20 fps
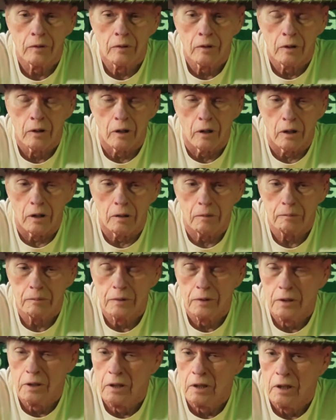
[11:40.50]

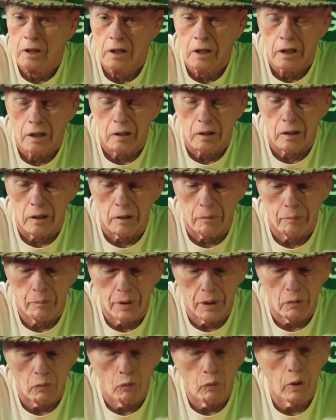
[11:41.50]

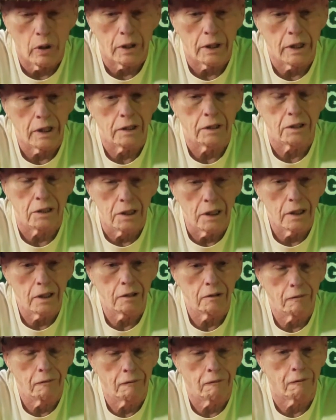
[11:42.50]
But what it
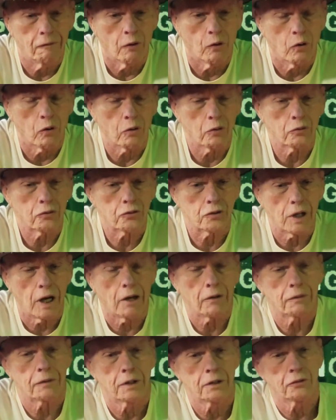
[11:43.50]
did for
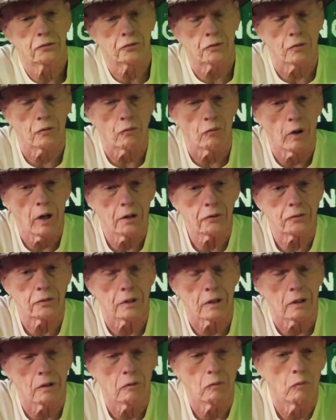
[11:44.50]
Southeastern
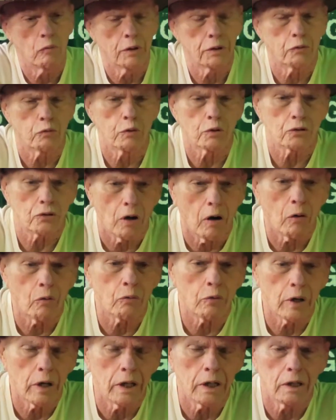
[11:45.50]
Wrestling, which was
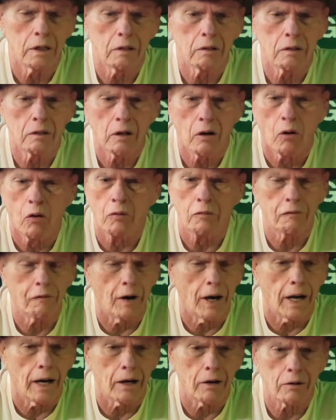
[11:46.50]
already on
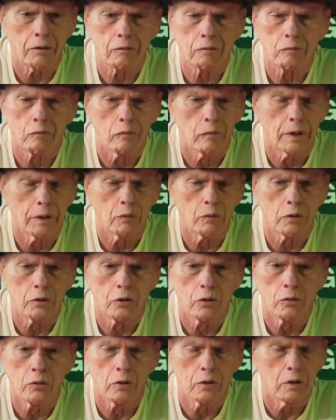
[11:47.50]
fire, we were
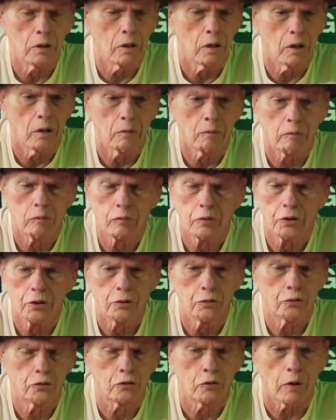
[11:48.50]
doing
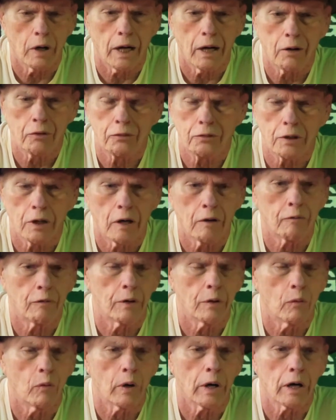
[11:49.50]
huge crowds
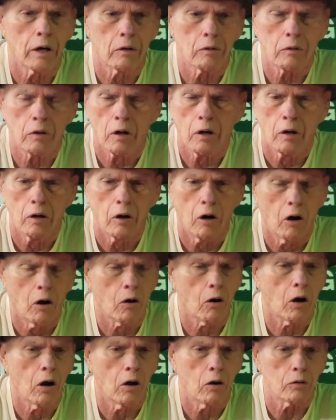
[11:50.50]
everywhere,
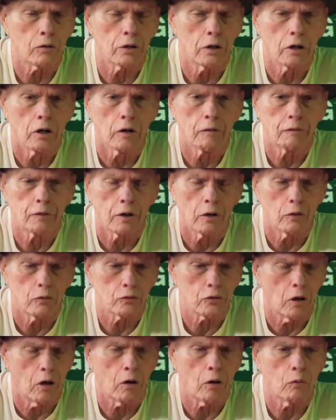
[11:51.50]
all along the Gulf
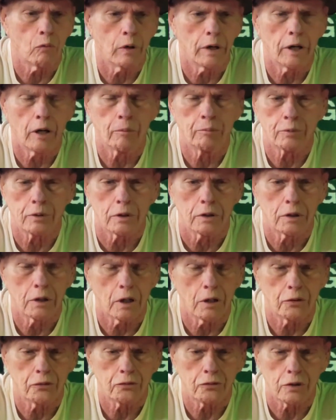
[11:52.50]
Coast, all the way up to
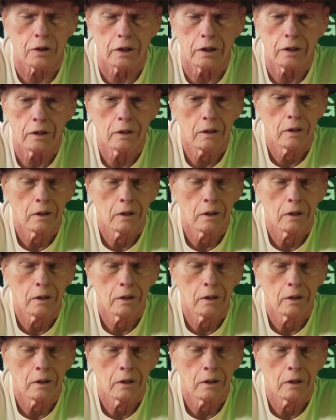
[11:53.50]
Tennessee.